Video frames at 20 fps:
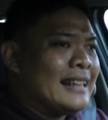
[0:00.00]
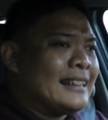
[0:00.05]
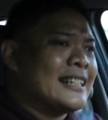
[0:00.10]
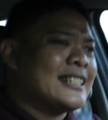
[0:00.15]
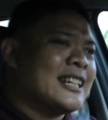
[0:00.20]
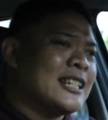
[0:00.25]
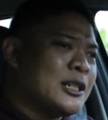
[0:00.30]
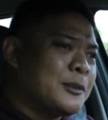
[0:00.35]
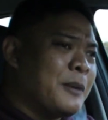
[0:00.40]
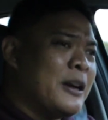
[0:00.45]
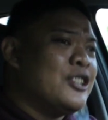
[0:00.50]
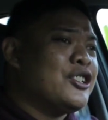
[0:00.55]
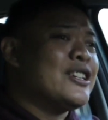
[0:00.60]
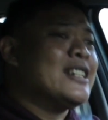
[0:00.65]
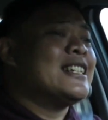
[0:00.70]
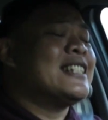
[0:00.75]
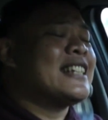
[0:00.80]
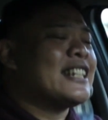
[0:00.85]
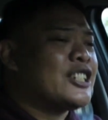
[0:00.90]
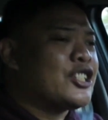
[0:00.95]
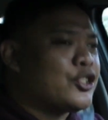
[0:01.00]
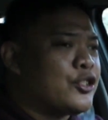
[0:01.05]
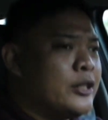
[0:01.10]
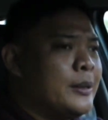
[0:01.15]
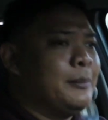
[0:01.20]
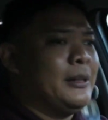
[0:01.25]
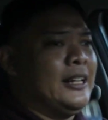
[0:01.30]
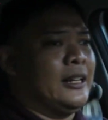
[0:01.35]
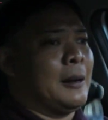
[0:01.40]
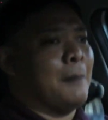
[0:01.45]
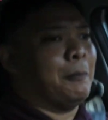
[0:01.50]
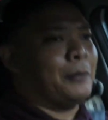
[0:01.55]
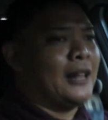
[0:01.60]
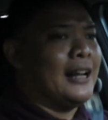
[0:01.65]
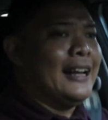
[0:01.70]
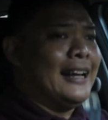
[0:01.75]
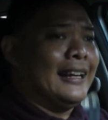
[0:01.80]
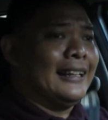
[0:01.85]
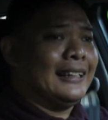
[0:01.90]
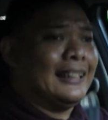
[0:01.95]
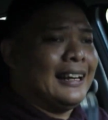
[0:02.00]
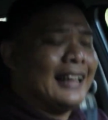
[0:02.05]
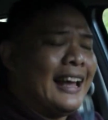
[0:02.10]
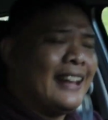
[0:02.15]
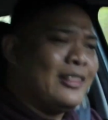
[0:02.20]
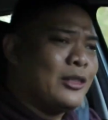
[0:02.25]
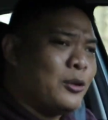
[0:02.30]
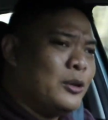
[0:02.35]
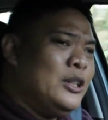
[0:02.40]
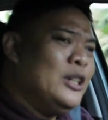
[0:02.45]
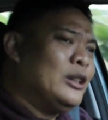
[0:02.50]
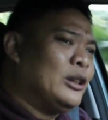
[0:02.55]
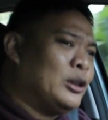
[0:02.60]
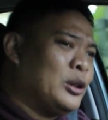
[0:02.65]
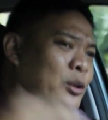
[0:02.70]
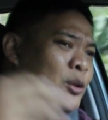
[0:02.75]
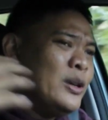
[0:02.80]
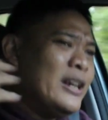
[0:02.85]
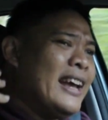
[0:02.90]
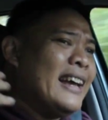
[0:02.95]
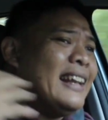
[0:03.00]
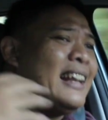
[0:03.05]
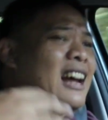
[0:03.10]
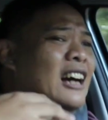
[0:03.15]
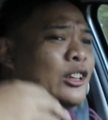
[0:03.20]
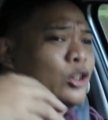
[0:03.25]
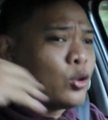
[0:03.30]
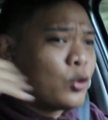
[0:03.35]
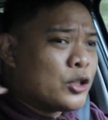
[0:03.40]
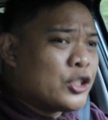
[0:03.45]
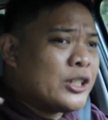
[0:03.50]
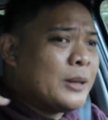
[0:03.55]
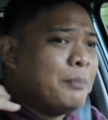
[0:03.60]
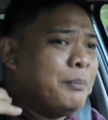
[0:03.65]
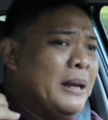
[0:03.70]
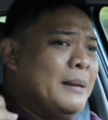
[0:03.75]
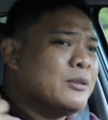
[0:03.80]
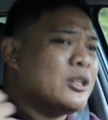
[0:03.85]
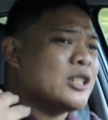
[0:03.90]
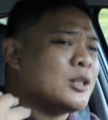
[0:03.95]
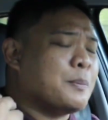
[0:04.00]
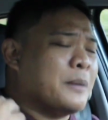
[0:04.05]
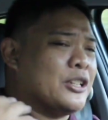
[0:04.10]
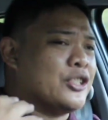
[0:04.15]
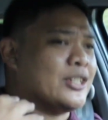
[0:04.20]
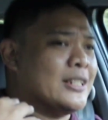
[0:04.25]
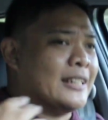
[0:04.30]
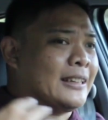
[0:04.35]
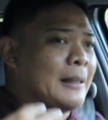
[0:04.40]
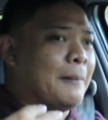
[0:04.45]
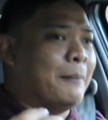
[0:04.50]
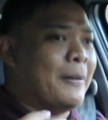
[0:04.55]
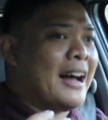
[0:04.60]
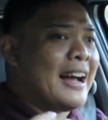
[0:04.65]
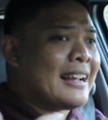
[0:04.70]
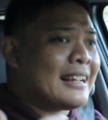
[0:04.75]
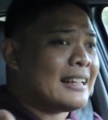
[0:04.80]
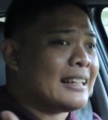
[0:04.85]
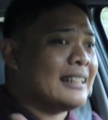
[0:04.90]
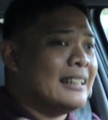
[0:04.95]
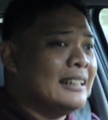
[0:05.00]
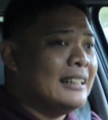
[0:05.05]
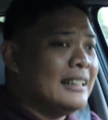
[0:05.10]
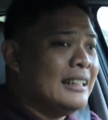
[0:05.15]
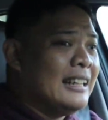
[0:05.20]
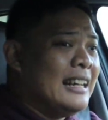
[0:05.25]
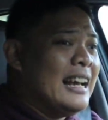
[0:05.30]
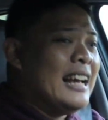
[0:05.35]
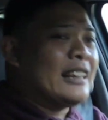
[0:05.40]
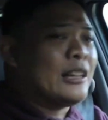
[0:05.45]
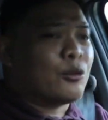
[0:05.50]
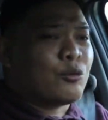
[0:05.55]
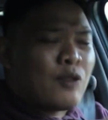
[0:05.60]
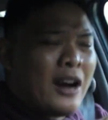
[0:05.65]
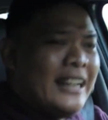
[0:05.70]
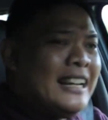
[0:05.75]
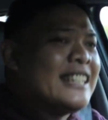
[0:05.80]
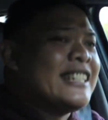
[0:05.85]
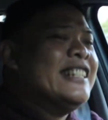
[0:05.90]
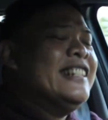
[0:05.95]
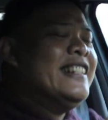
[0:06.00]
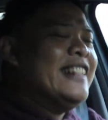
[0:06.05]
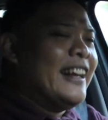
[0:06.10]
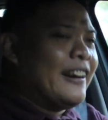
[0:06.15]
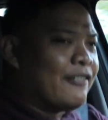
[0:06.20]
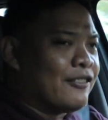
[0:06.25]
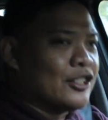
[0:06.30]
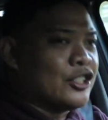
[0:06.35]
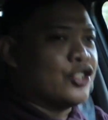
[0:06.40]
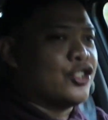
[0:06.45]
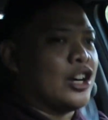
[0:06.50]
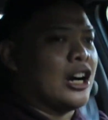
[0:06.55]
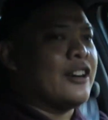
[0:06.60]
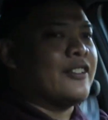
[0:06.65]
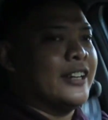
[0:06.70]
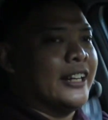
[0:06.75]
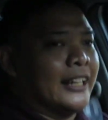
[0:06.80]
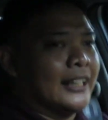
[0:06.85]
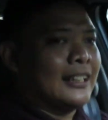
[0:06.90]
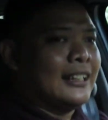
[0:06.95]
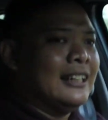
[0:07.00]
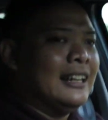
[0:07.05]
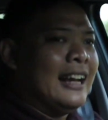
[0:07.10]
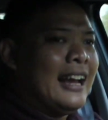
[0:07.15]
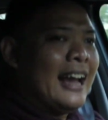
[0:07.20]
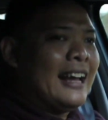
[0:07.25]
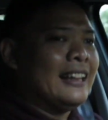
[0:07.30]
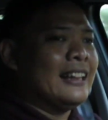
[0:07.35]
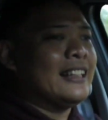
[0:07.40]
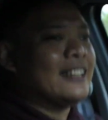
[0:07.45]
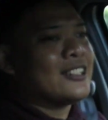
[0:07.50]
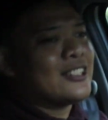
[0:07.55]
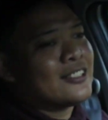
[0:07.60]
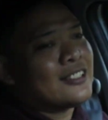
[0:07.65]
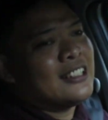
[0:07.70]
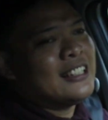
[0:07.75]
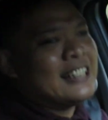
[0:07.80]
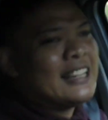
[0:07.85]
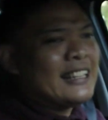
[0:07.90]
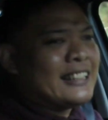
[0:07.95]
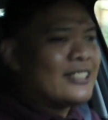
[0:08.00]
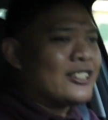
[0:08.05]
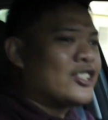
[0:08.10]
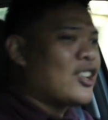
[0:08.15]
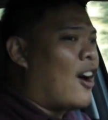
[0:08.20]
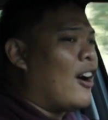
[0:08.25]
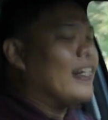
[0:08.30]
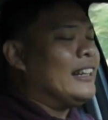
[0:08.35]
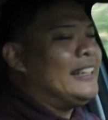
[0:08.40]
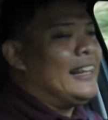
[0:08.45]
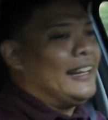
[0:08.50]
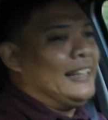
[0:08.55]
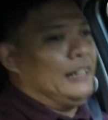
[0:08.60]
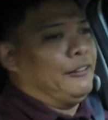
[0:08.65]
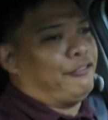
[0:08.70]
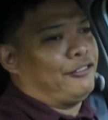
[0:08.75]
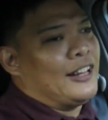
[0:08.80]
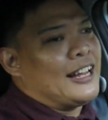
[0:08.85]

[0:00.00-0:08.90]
The suspension is extremely compliant, and though you do get a torsion beam suspension at the back, the ride is never jarring, and there's hardly any